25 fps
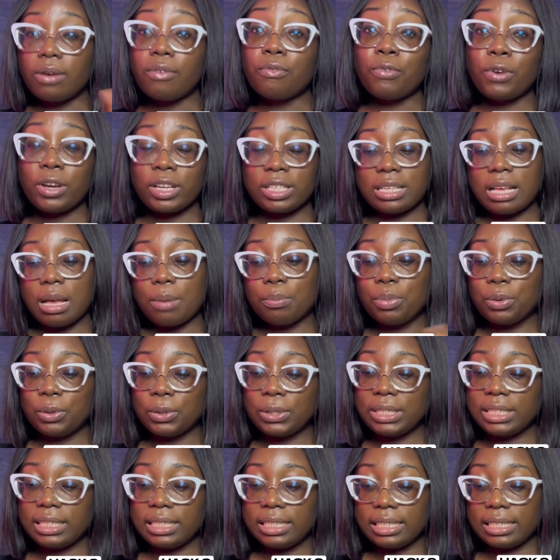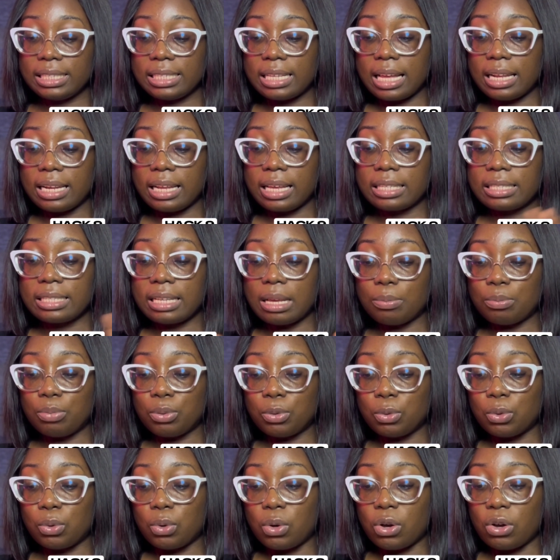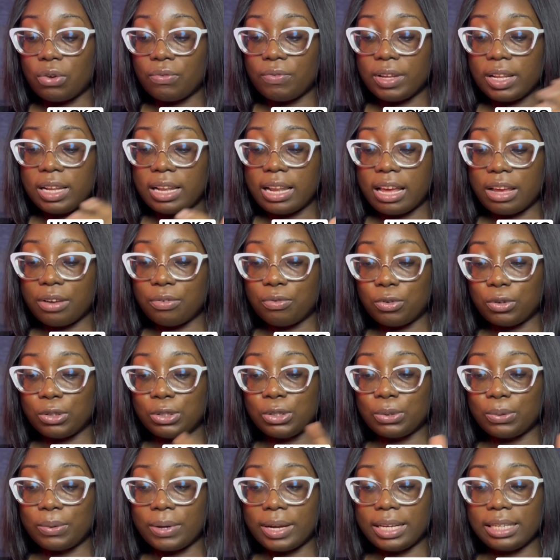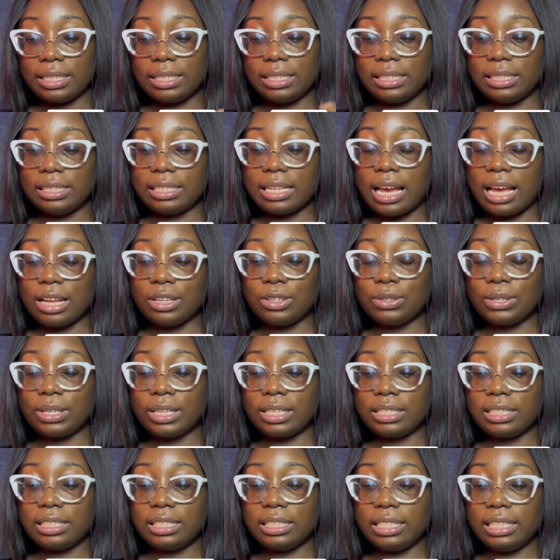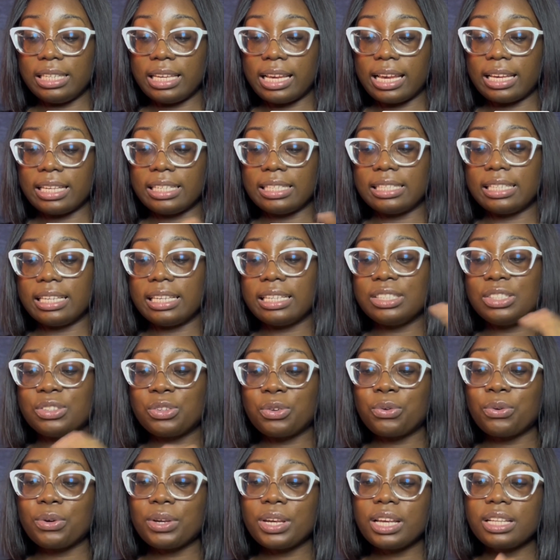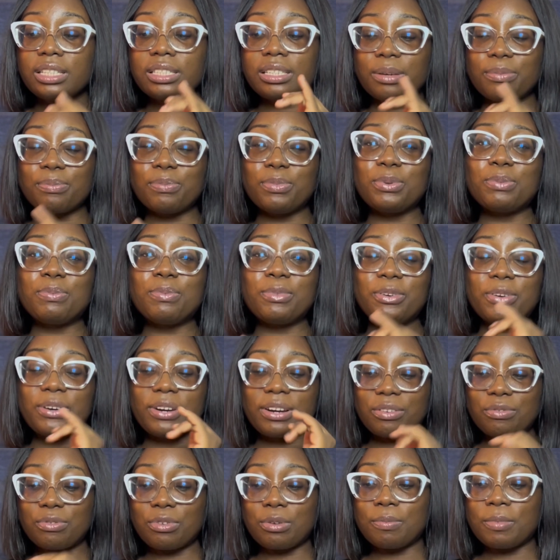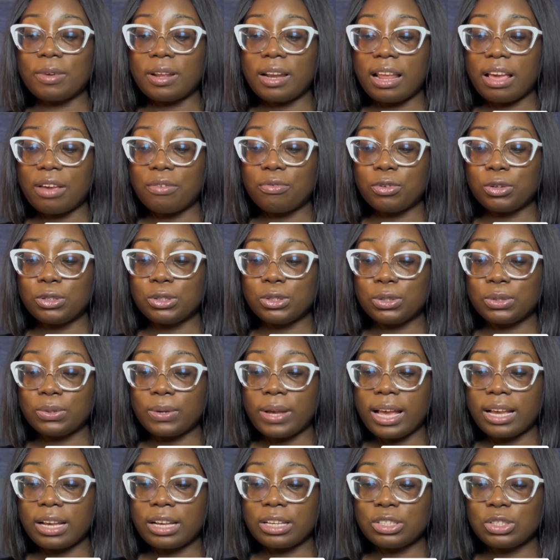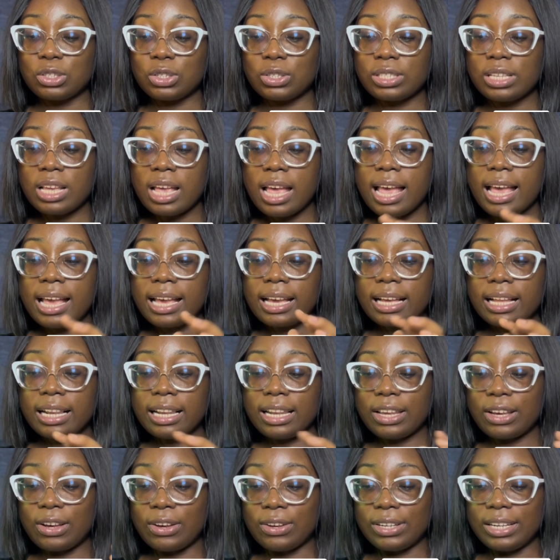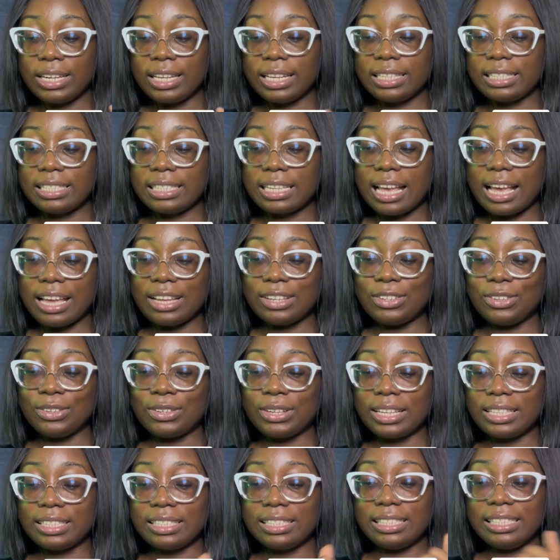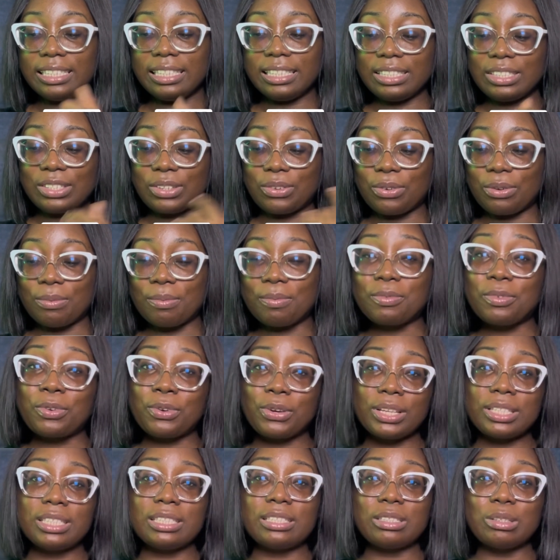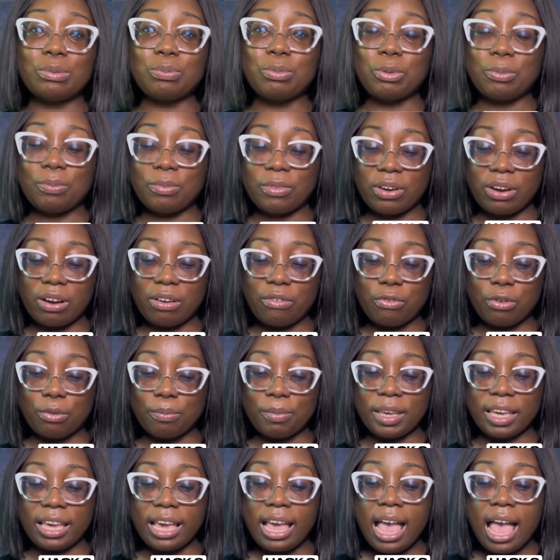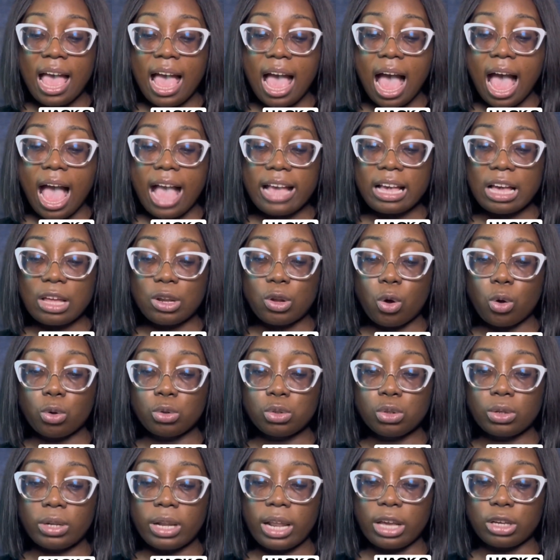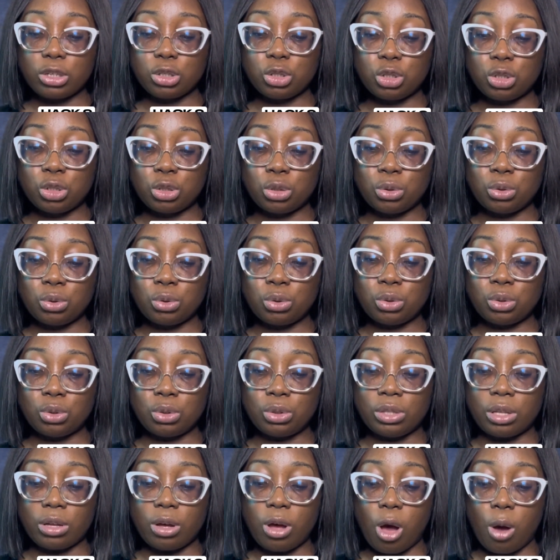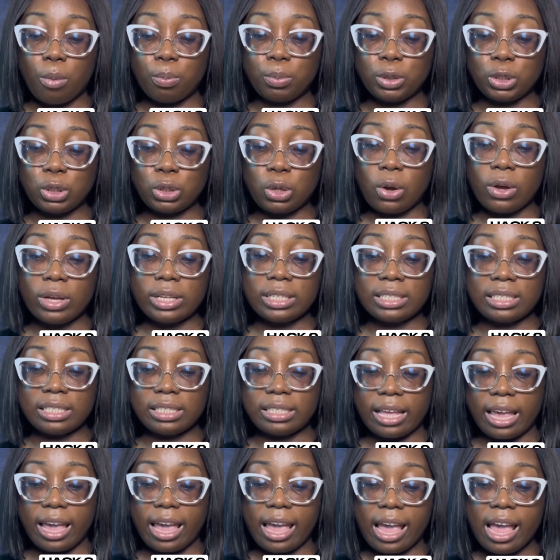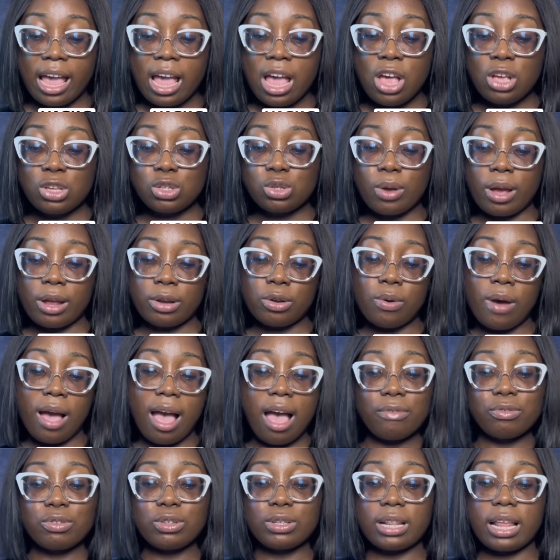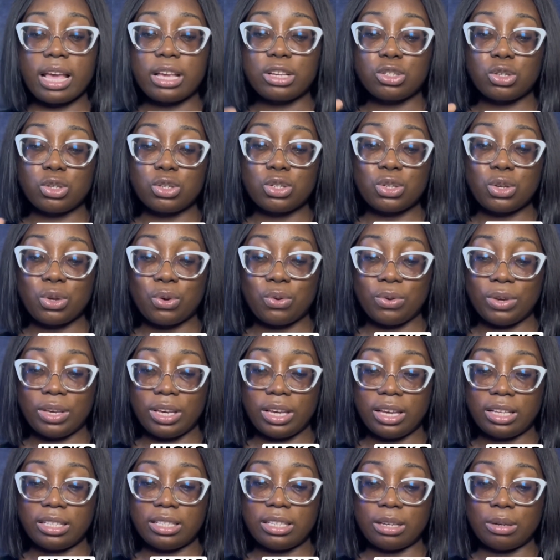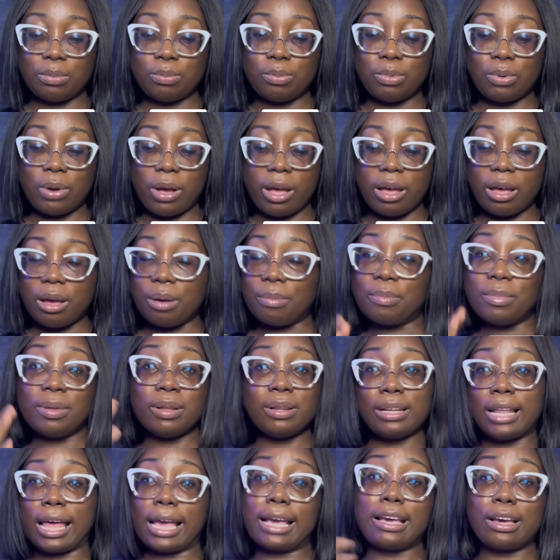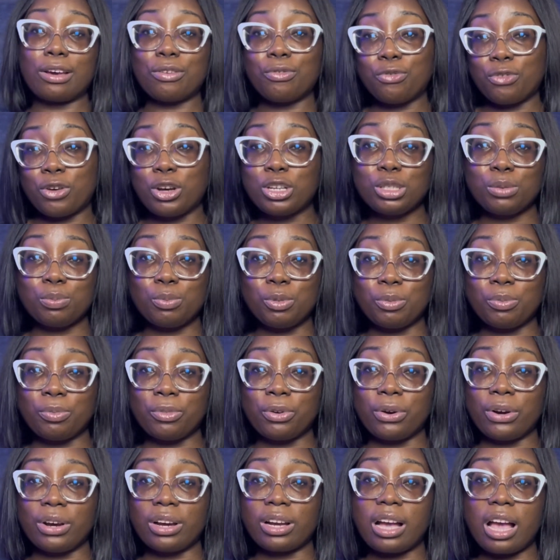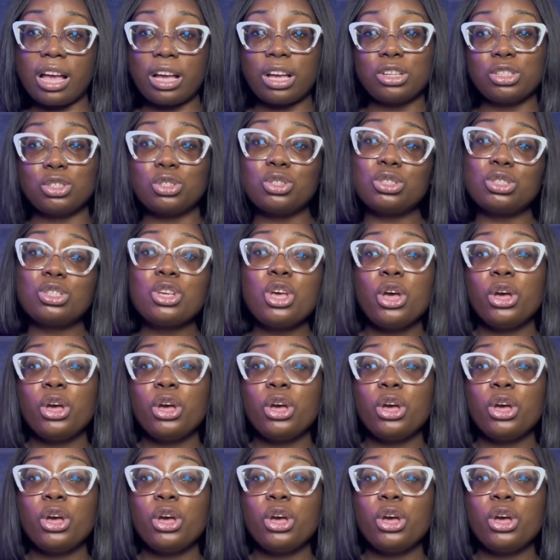for example, this is an example of a live photo I did, and you can see here it says create a boomerang from your live photo. So I can just click on it, and you can see it cre creating the boomerang for me. I can also like choose the options there, so I don't have to like just create a um like a fresh boomerang. I can just